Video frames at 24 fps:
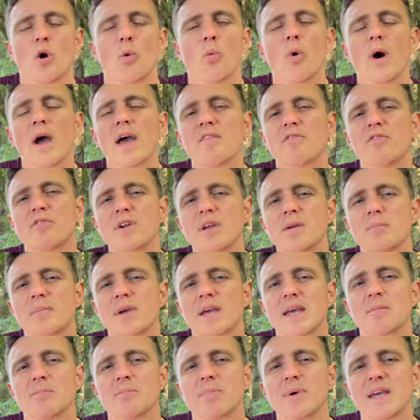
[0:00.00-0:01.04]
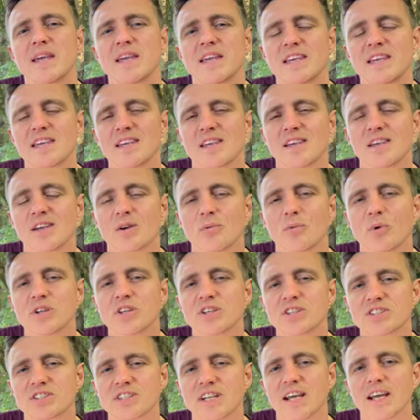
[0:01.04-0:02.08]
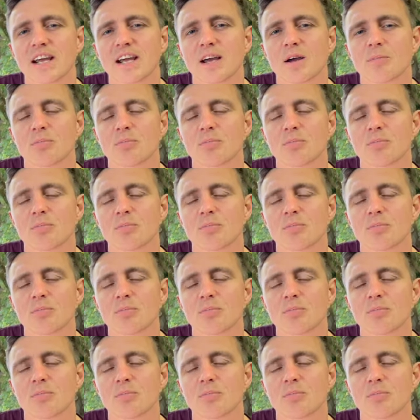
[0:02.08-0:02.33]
Whatever it may be, when you start